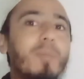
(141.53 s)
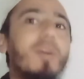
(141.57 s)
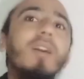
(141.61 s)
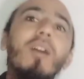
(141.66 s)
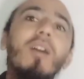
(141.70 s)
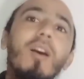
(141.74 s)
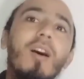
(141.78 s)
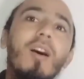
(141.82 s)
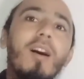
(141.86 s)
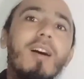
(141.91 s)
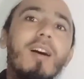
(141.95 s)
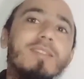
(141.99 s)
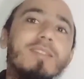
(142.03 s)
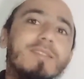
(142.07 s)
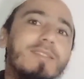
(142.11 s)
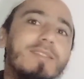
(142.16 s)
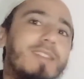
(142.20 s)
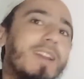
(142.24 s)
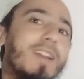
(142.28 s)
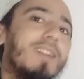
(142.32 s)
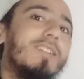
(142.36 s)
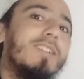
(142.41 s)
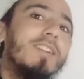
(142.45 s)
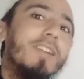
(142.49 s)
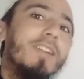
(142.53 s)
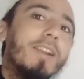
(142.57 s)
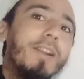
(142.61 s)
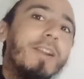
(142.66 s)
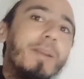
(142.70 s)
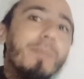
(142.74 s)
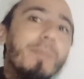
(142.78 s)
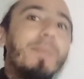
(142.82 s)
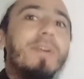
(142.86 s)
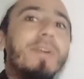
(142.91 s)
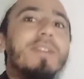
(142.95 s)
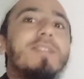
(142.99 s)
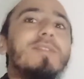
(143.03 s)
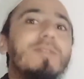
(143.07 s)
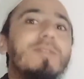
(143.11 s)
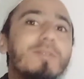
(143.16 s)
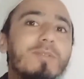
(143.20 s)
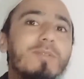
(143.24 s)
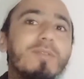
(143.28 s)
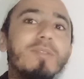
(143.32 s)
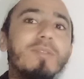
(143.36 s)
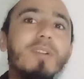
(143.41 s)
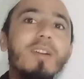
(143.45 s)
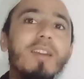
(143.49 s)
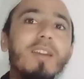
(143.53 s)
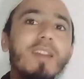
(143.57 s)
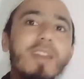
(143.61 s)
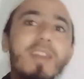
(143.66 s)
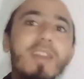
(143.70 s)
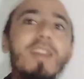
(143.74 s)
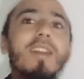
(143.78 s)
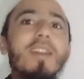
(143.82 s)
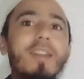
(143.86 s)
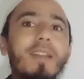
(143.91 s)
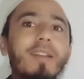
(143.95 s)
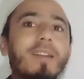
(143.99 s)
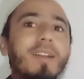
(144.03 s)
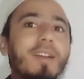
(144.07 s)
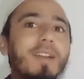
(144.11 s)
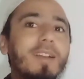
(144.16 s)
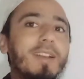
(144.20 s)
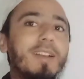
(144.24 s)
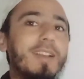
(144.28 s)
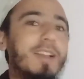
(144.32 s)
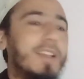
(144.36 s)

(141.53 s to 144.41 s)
because that refers to he.